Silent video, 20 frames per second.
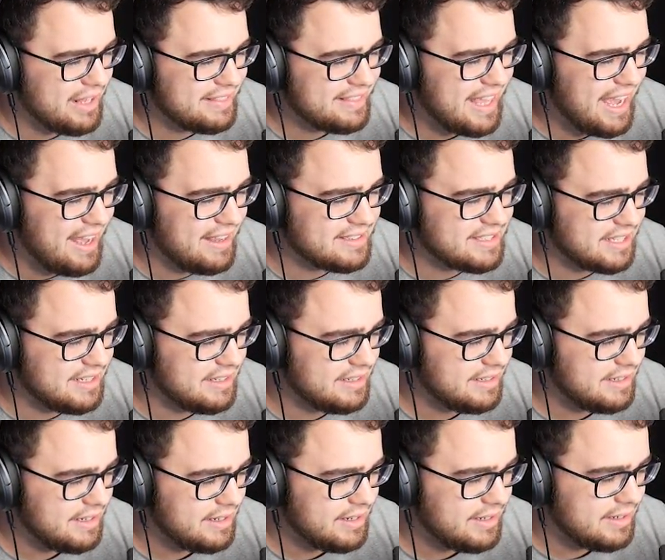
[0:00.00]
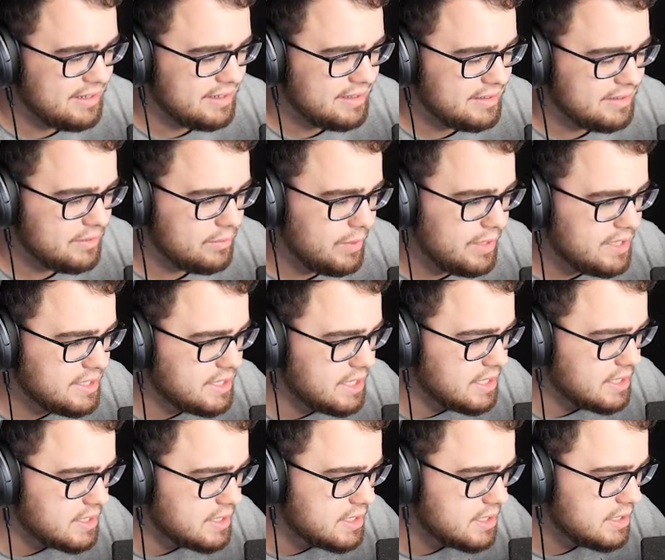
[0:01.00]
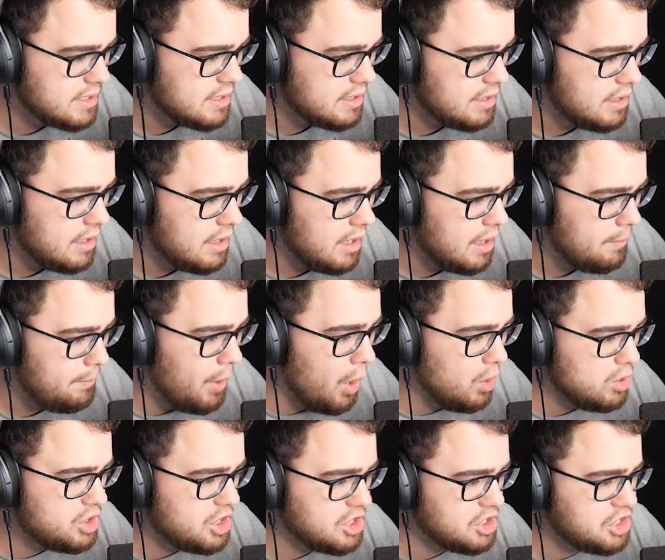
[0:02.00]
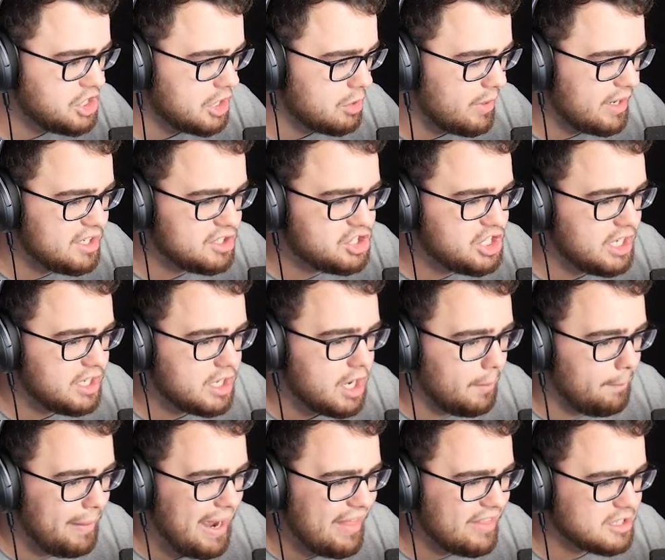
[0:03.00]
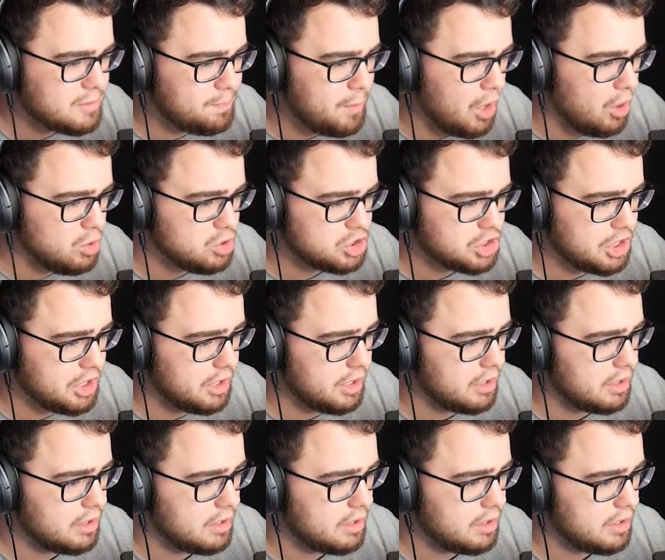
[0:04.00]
30,000. Um, what is this? Potion generated. Jen, come buy this potion.